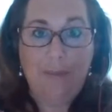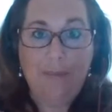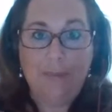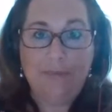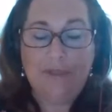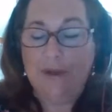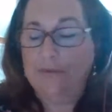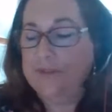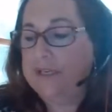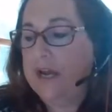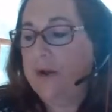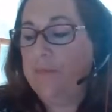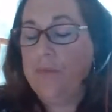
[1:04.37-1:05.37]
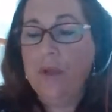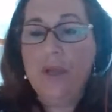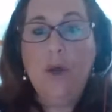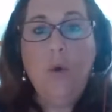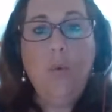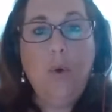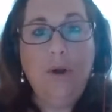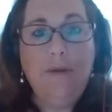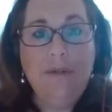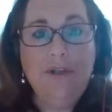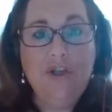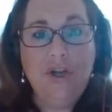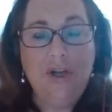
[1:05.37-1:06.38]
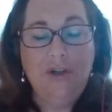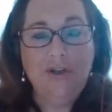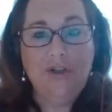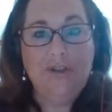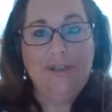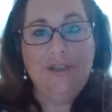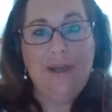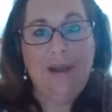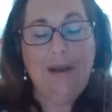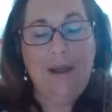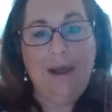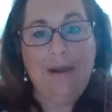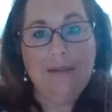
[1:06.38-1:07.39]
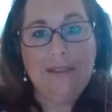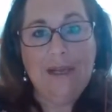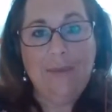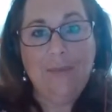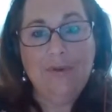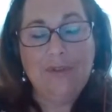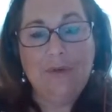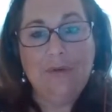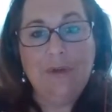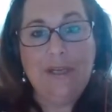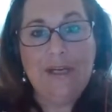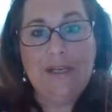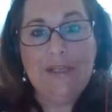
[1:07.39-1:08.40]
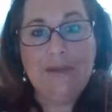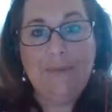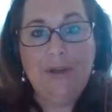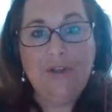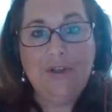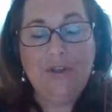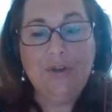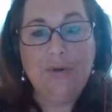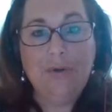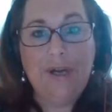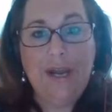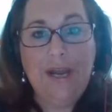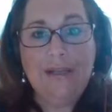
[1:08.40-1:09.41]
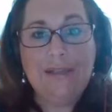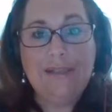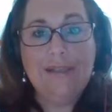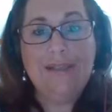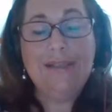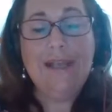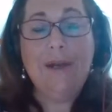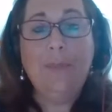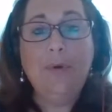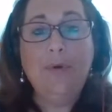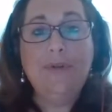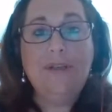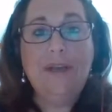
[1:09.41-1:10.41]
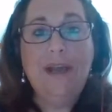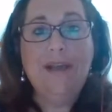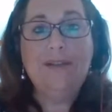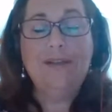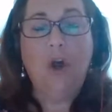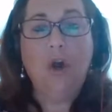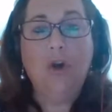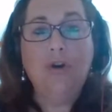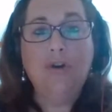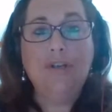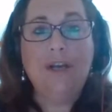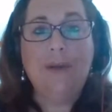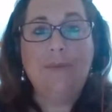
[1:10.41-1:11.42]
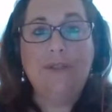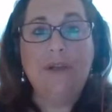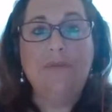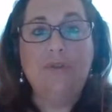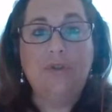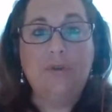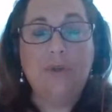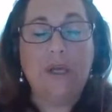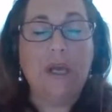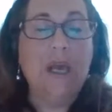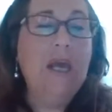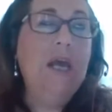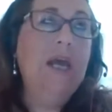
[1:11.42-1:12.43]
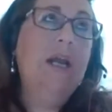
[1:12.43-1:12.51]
calm themselves down. One of the challenges that Alzheimer's and related dementias creates is that a person has a harder time self-soothing.